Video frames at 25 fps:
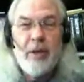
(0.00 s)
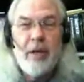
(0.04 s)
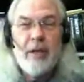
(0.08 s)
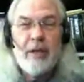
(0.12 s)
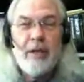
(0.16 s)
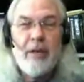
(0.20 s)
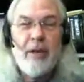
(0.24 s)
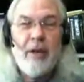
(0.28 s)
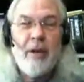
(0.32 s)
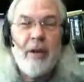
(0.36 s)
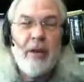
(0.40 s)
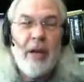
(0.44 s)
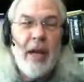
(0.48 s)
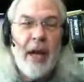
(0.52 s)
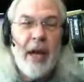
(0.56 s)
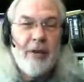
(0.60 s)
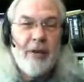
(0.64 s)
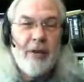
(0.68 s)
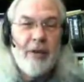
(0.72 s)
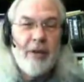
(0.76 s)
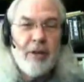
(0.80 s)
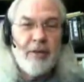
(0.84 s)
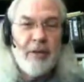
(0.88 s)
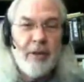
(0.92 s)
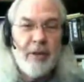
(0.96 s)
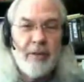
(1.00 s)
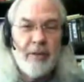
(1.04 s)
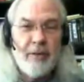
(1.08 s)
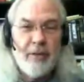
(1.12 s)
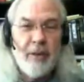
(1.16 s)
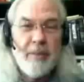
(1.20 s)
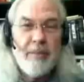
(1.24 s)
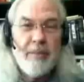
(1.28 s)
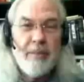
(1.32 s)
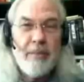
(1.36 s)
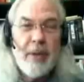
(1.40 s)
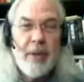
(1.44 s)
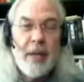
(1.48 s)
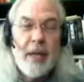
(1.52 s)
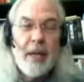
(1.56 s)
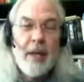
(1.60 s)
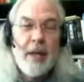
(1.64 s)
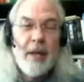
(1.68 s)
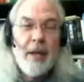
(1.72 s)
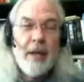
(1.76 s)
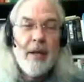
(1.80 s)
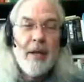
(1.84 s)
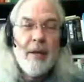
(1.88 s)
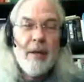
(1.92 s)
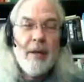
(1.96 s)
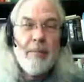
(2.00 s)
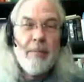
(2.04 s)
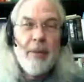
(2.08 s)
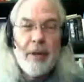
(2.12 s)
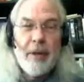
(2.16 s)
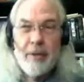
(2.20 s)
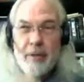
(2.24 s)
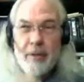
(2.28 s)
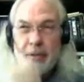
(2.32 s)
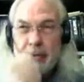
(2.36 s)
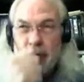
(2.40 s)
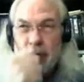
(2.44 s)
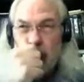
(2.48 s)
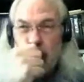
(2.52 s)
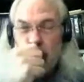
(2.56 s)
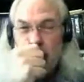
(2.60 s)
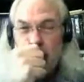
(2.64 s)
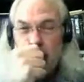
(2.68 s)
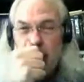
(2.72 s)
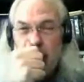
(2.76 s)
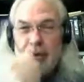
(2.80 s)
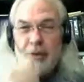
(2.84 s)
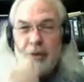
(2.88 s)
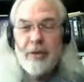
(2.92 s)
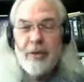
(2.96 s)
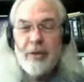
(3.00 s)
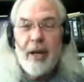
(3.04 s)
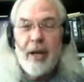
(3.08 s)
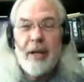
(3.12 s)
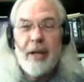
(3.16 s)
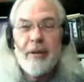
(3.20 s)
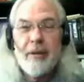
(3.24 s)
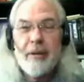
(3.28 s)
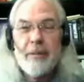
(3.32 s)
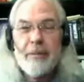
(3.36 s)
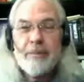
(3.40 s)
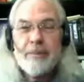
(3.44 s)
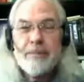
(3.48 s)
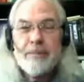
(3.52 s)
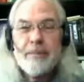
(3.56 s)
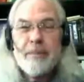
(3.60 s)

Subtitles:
it into their logic system, but so does the other side.